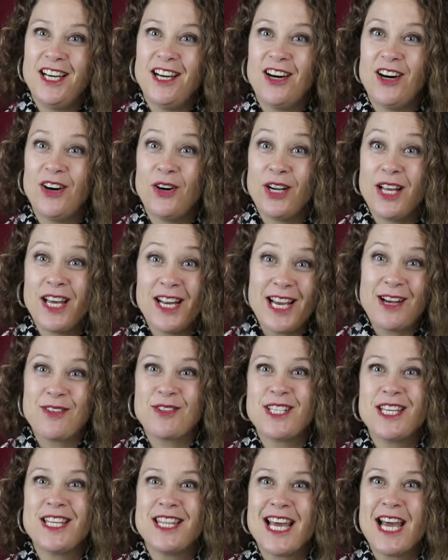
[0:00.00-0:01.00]
I'll
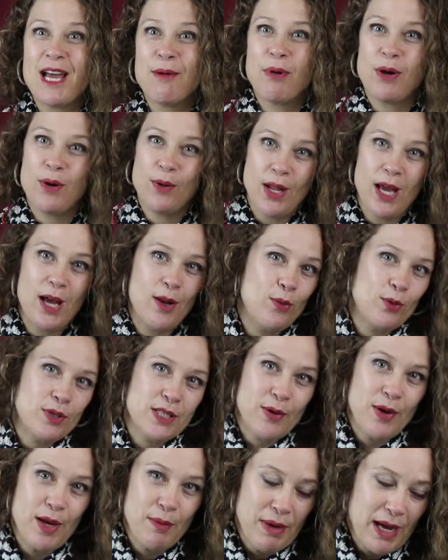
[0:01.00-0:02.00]
announce it there, but I'll
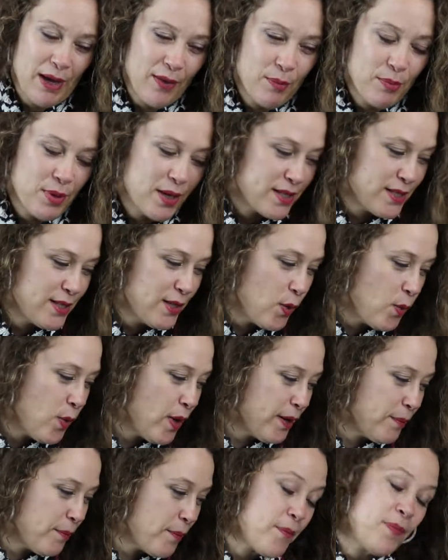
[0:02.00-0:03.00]
also email the person that
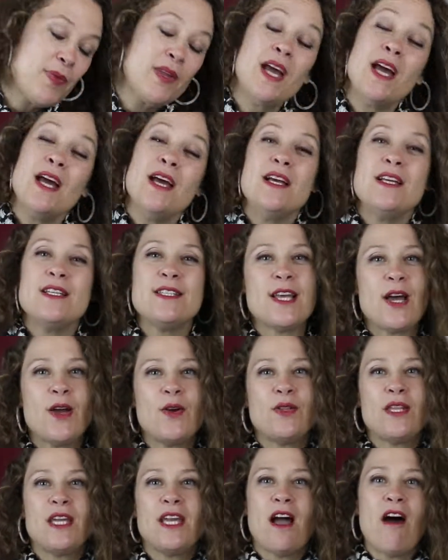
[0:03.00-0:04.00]
won.
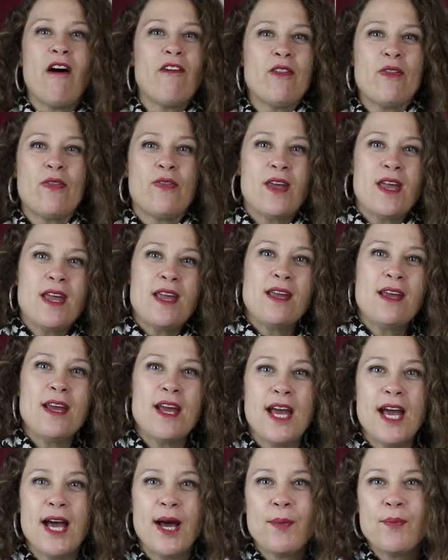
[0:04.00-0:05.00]
So the other thing
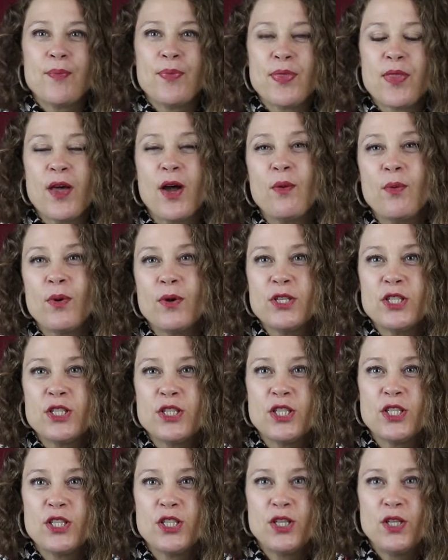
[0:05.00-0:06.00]
that I wanted
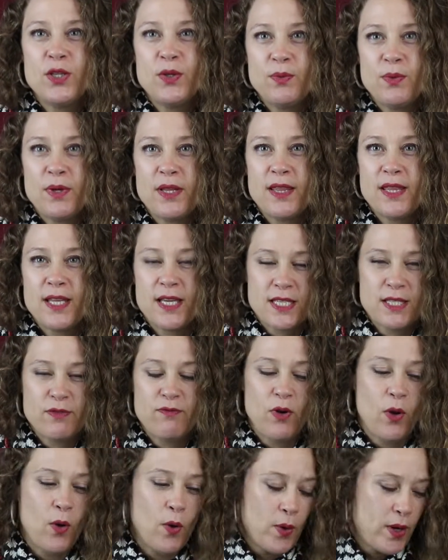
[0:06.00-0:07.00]
to do with this
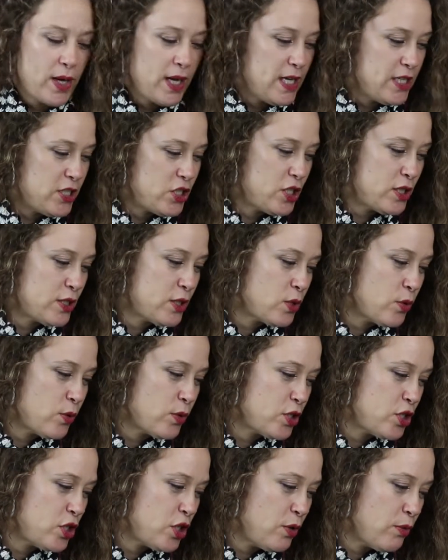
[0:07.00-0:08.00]
vlog is just
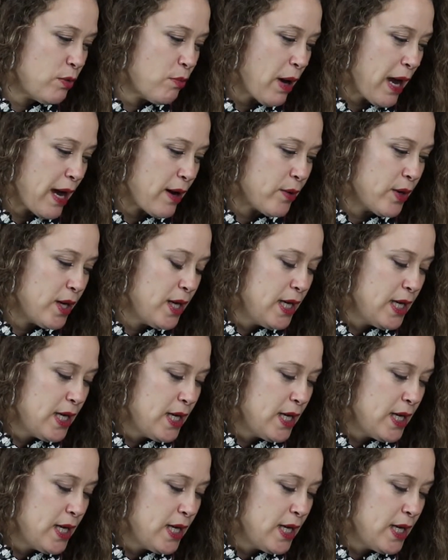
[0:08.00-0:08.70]
talk to you about